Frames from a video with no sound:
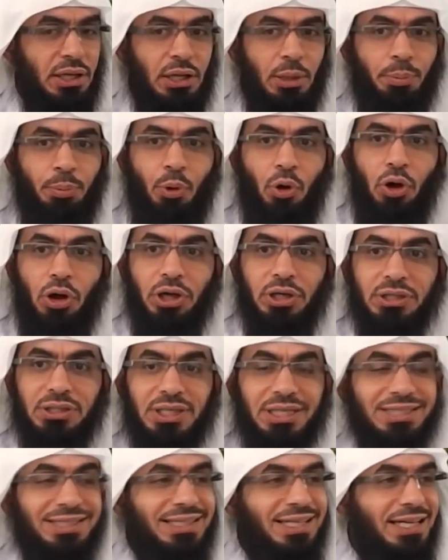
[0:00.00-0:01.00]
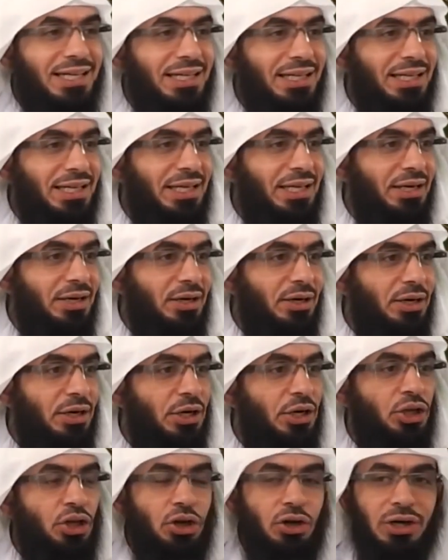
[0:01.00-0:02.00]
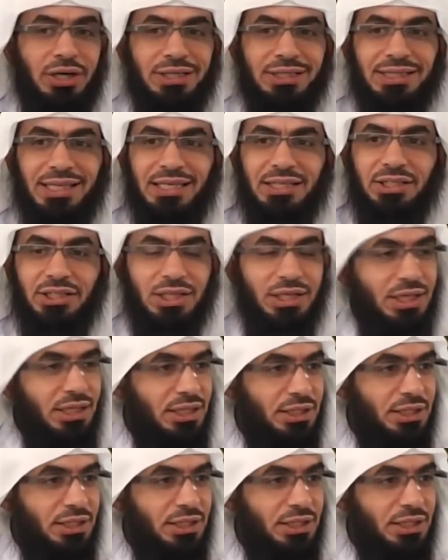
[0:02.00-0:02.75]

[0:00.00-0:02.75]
The point is clear, your intention